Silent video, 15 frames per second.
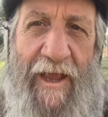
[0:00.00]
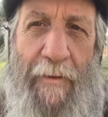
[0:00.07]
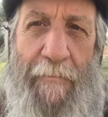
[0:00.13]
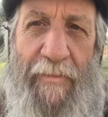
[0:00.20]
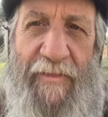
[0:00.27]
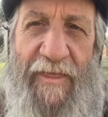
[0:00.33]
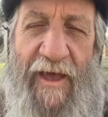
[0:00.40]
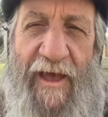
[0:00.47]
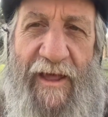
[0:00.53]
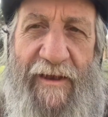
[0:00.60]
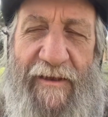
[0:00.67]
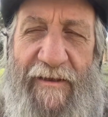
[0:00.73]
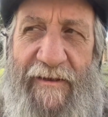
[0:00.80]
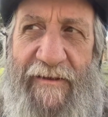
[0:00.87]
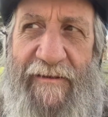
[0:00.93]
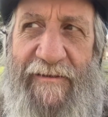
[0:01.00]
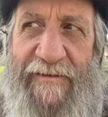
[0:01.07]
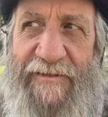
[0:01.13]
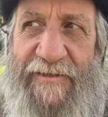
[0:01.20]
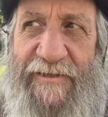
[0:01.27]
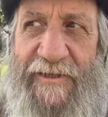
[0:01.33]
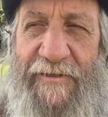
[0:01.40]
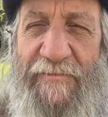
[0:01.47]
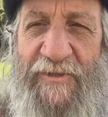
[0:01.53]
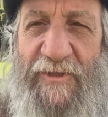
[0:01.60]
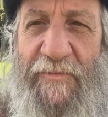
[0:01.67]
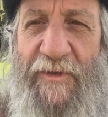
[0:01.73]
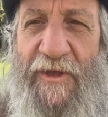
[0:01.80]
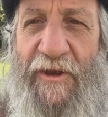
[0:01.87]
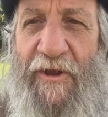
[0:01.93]
but that seems to
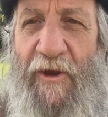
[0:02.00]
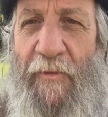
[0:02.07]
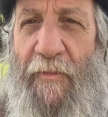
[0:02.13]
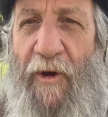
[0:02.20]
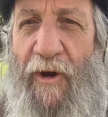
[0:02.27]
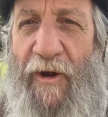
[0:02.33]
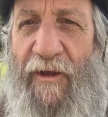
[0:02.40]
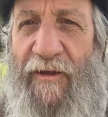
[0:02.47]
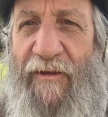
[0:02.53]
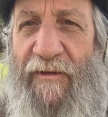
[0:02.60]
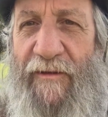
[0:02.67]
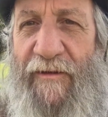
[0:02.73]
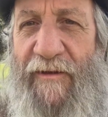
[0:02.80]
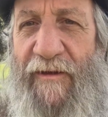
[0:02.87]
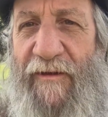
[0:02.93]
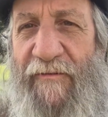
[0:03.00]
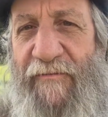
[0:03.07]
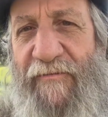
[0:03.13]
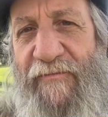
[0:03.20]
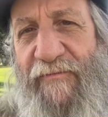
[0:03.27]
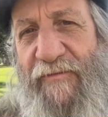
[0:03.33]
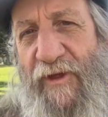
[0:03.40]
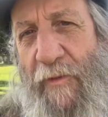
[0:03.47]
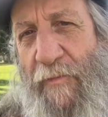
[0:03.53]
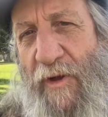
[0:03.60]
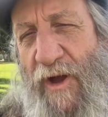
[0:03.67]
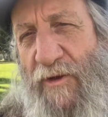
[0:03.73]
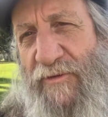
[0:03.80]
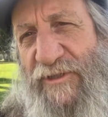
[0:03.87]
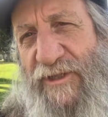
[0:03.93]
be an earmark of
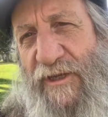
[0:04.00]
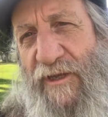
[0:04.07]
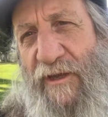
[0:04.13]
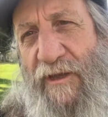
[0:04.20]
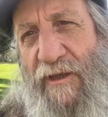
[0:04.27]
hypocrisy.